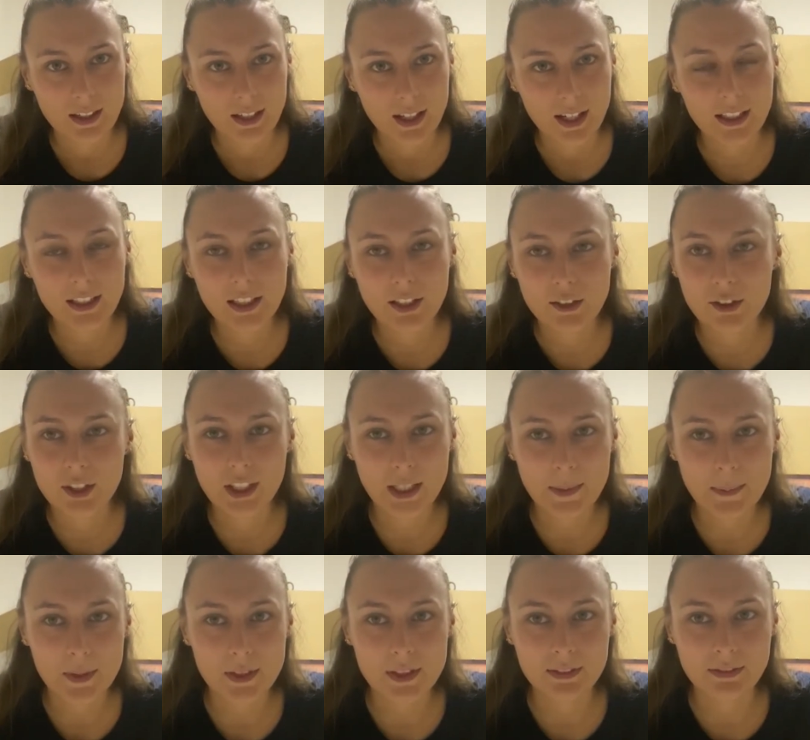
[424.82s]
I literally
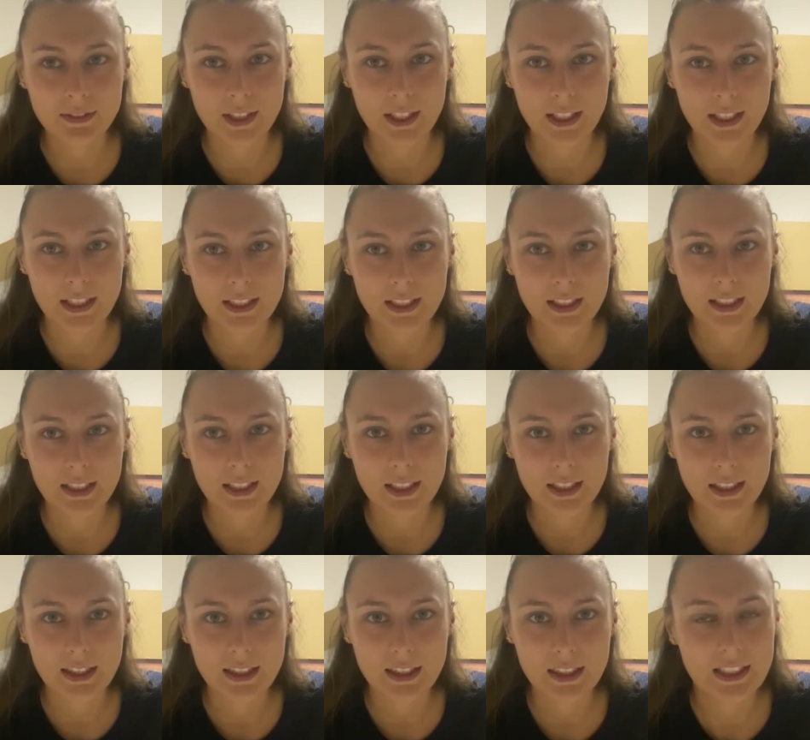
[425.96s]
booked a flight
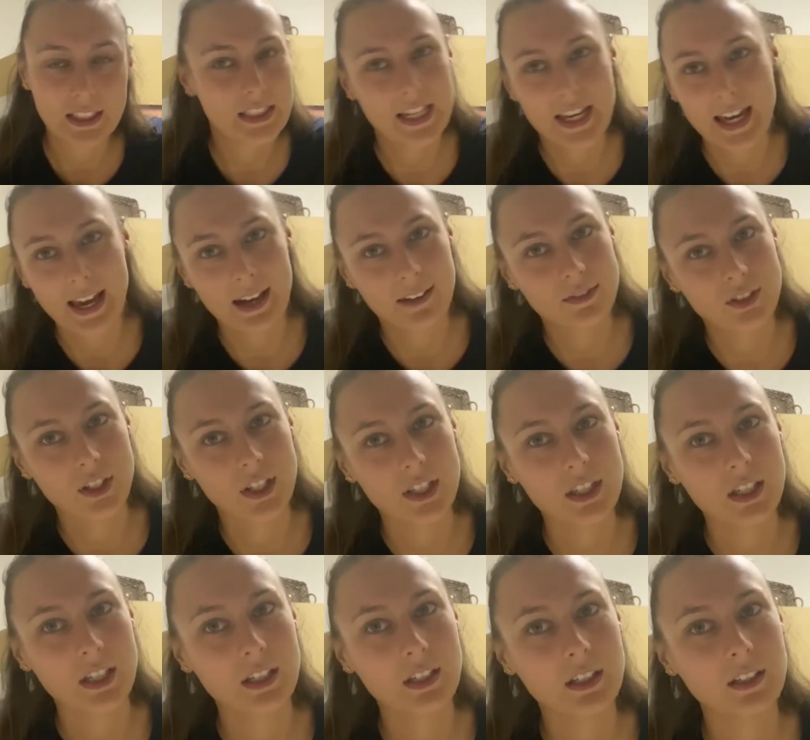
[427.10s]
the day after I
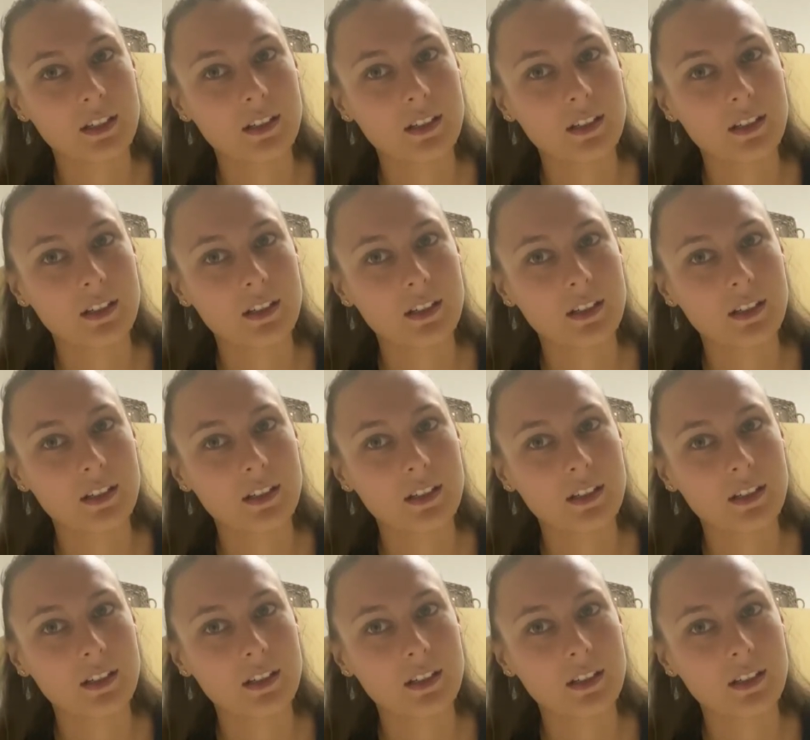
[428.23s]
thought.